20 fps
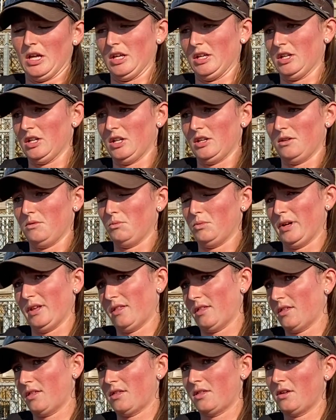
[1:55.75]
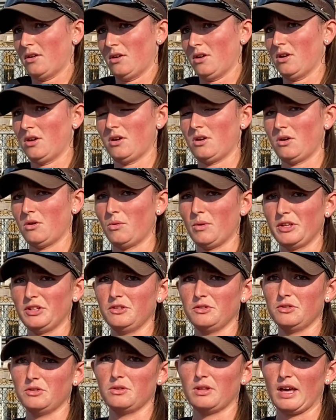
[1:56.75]
it, with when you
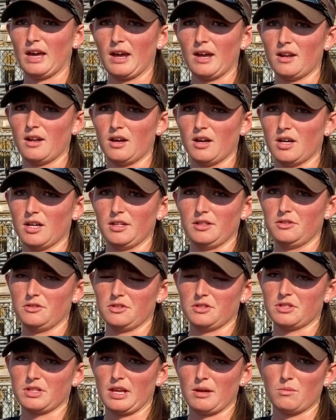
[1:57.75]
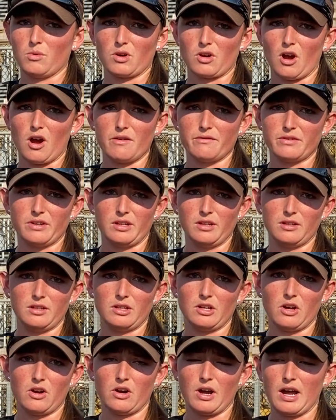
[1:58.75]
do that, uh, you just get more confident.
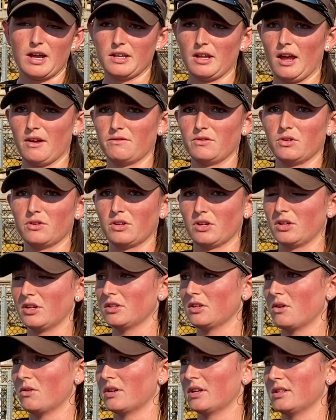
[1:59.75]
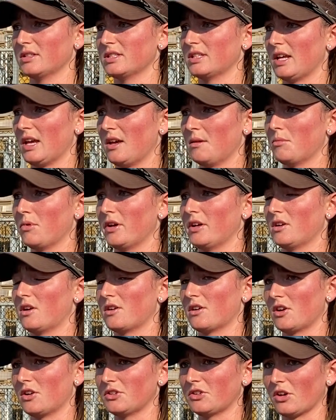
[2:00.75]
You know, I, I feel good going in today, playing on
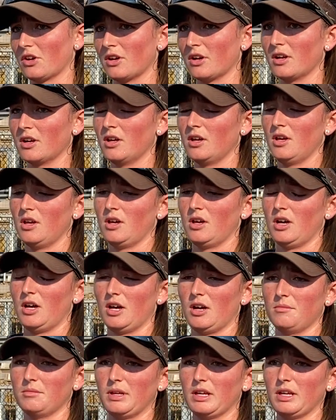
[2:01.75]
our dirt, um,